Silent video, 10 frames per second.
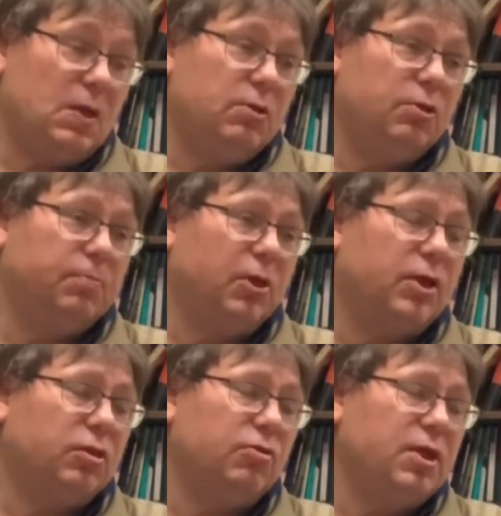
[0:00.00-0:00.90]
the
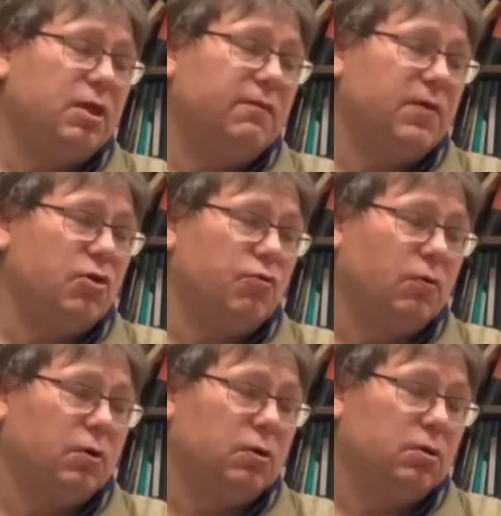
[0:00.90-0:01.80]
place of the
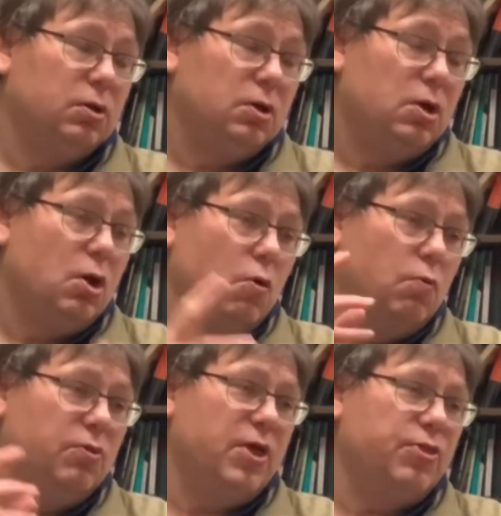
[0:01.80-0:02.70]
individual
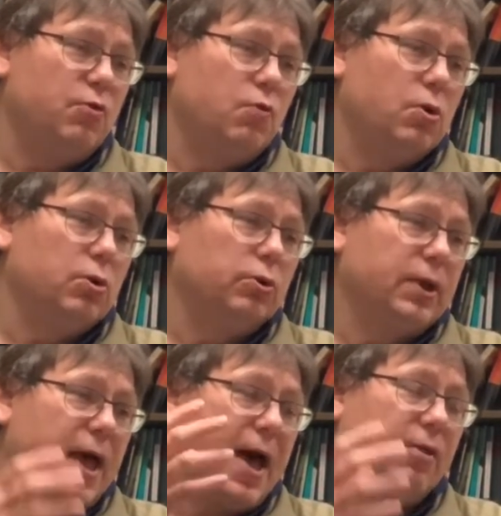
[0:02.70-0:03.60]
within the world,
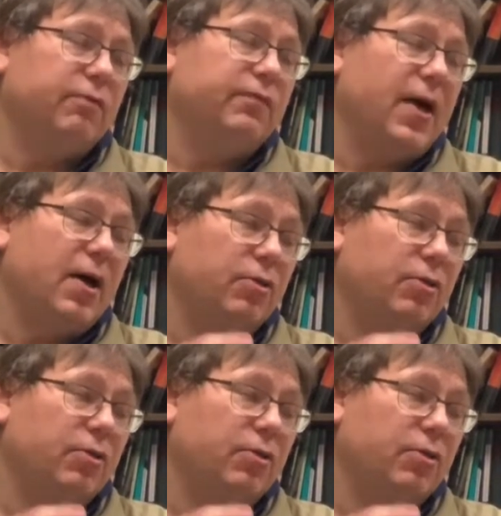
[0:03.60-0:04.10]
how the